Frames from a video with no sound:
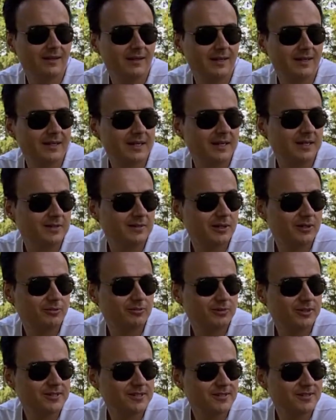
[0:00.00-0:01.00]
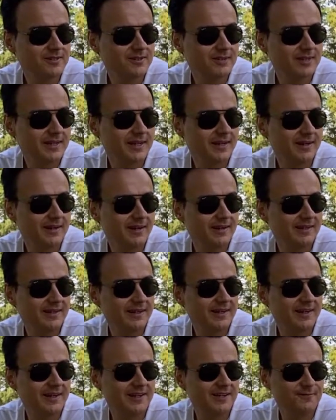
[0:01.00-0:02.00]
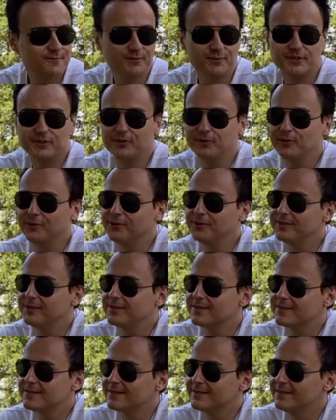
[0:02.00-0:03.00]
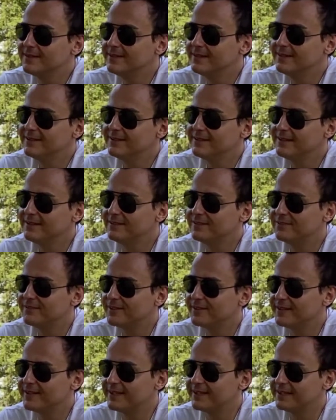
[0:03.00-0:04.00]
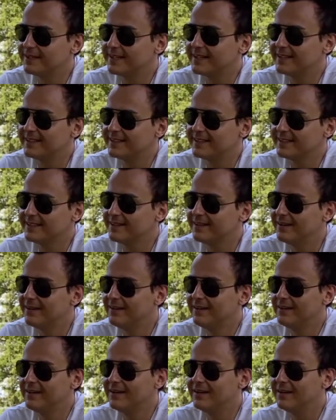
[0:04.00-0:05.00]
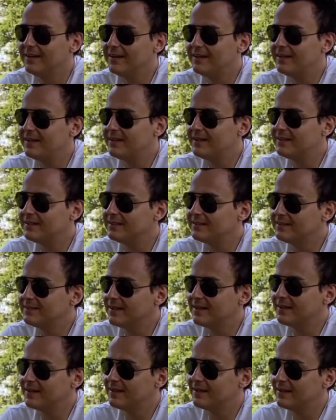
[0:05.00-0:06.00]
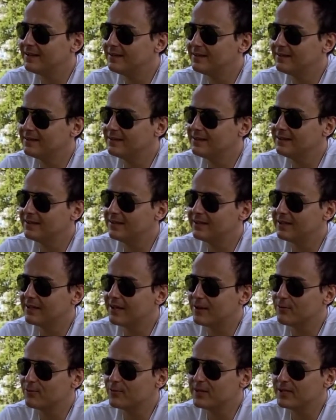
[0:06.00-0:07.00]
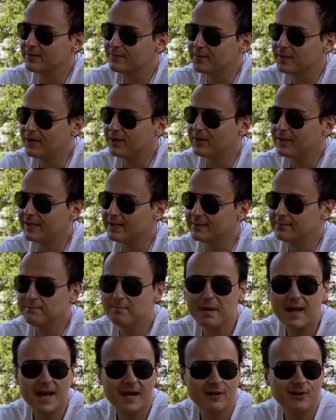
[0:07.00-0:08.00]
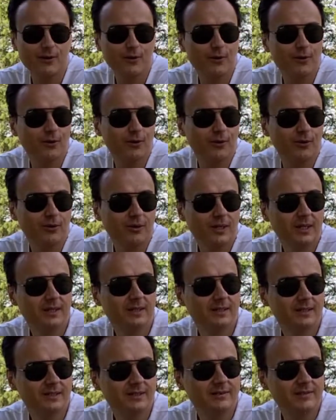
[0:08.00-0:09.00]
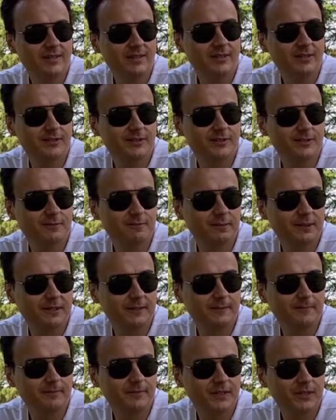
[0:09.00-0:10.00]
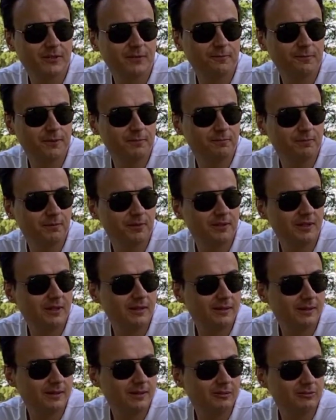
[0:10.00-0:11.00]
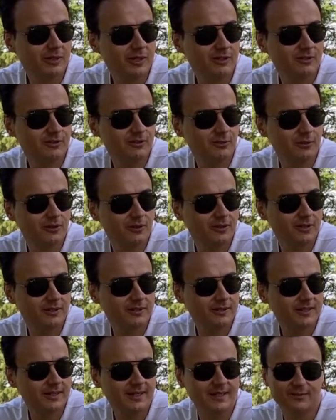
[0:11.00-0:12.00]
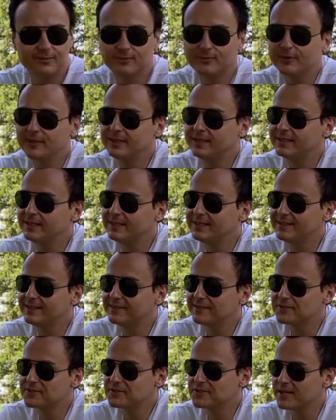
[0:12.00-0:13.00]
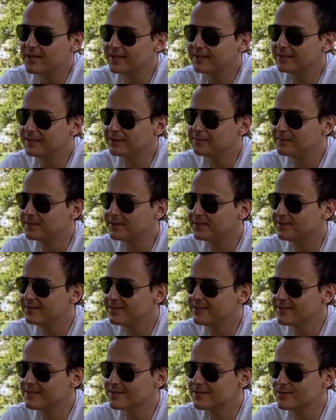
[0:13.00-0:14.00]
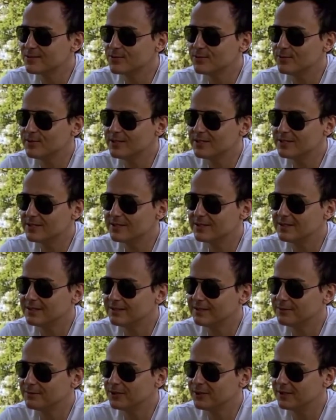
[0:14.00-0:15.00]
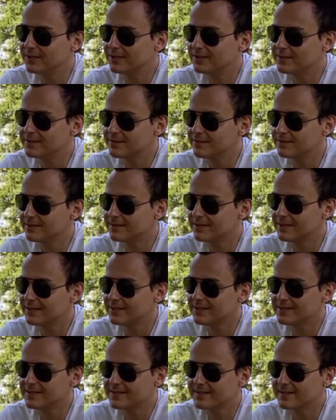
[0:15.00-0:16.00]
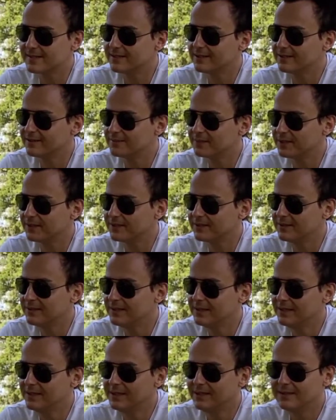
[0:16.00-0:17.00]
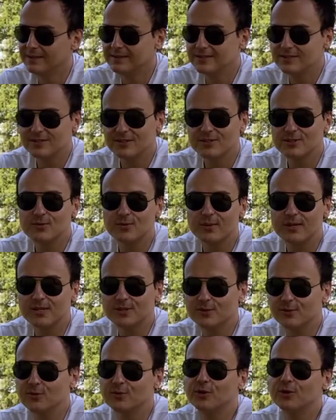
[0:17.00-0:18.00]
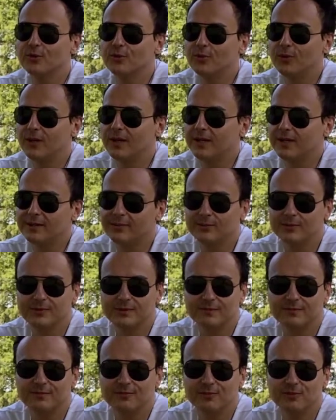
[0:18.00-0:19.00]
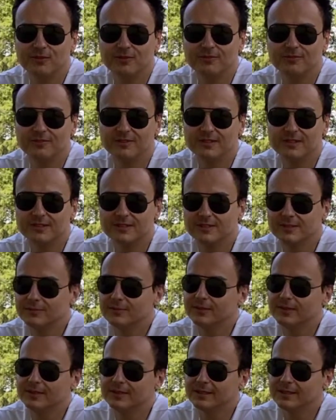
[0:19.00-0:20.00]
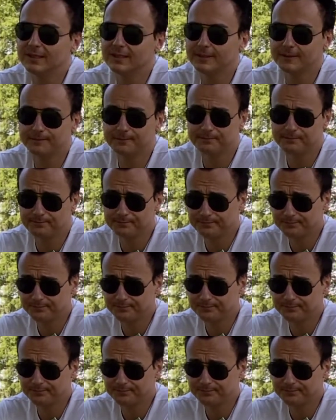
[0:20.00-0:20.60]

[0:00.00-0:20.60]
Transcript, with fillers: I, I, I listened to that guy. That guy's pretty cool. He's he's he's very enlightening, and uh, you know I, I, read about like macro deals, but you know people uh, around the world are not really excited about this situation in the markets. They're not excited about the situation worldwide with the food inflation, with the um,